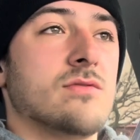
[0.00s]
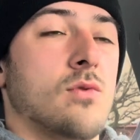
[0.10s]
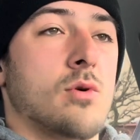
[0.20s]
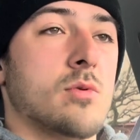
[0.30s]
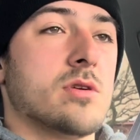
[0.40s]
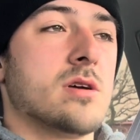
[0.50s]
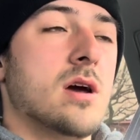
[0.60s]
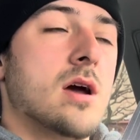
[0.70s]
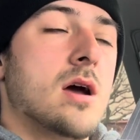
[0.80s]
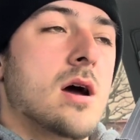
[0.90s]
forward,
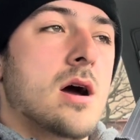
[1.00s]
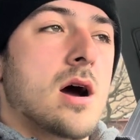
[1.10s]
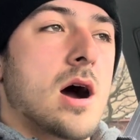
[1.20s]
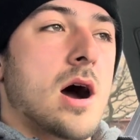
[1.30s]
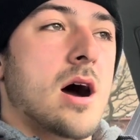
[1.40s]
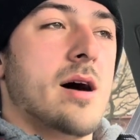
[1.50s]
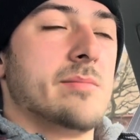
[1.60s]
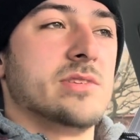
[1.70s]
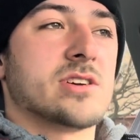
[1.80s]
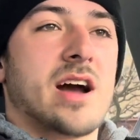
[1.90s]

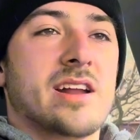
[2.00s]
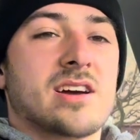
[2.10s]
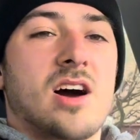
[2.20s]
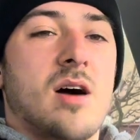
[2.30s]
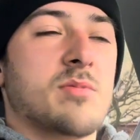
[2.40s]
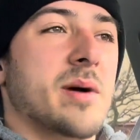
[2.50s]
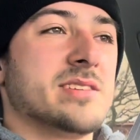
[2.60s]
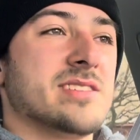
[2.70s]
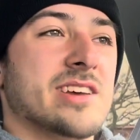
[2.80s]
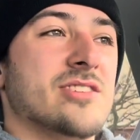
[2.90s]
you're kind of
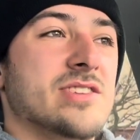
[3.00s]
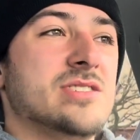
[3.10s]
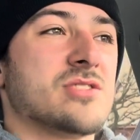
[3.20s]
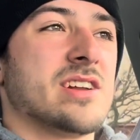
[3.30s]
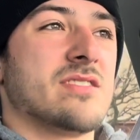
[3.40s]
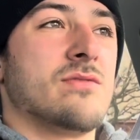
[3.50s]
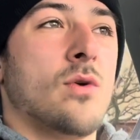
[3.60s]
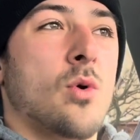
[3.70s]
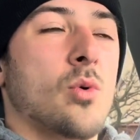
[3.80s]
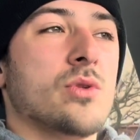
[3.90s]
compromising, like your knees are gonna
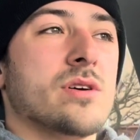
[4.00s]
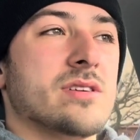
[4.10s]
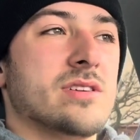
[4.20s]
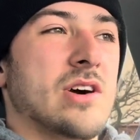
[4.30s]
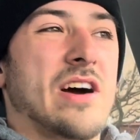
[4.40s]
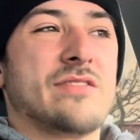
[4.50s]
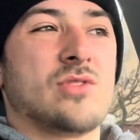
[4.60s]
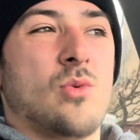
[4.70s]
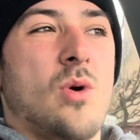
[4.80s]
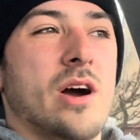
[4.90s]
fold, you know,
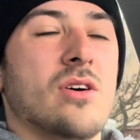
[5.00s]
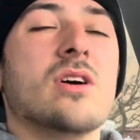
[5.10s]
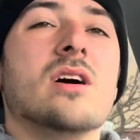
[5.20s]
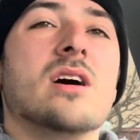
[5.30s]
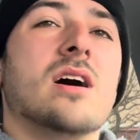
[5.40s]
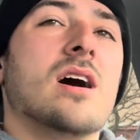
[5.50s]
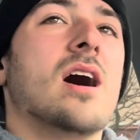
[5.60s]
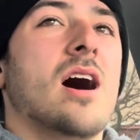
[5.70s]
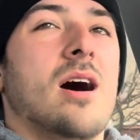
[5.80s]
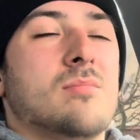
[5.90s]
after a while.
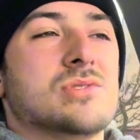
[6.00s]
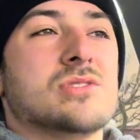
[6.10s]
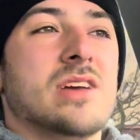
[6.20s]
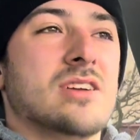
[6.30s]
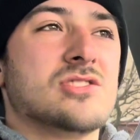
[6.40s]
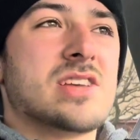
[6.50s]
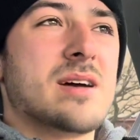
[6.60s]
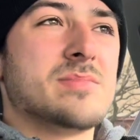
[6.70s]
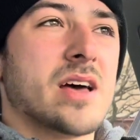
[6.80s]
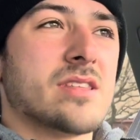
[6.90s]
So yeah, just
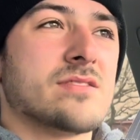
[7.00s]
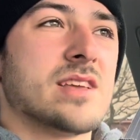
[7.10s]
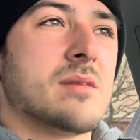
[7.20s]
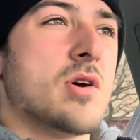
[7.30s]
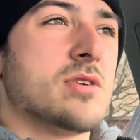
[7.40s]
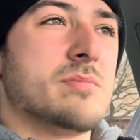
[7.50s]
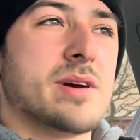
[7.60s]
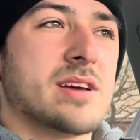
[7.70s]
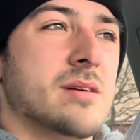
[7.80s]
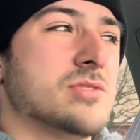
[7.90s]
say I'm deadlifting, I'm going to
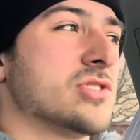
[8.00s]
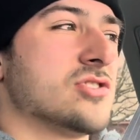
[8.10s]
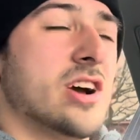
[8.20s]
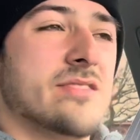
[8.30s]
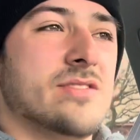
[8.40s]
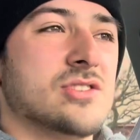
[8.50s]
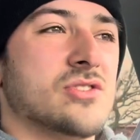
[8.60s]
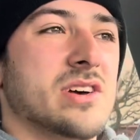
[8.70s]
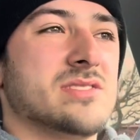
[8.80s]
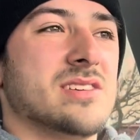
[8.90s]
pick it up, just like try and
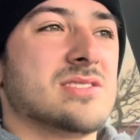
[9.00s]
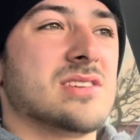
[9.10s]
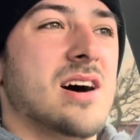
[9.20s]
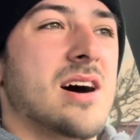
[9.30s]
visualize this.